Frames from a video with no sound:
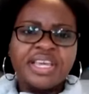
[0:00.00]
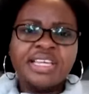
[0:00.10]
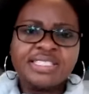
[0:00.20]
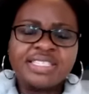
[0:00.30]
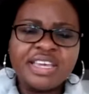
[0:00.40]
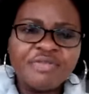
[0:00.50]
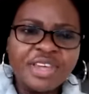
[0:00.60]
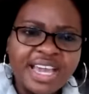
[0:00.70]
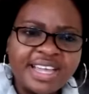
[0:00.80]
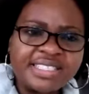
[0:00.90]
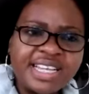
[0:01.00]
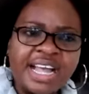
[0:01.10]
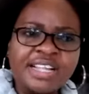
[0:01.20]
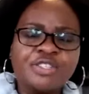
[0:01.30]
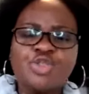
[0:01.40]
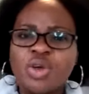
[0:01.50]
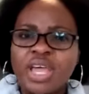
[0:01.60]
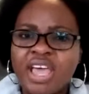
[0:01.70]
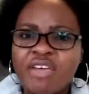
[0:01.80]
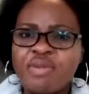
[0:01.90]
He is giving a chance to
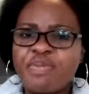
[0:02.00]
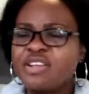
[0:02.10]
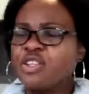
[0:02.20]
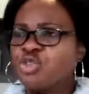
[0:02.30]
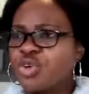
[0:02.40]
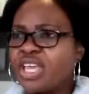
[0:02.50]
everybody to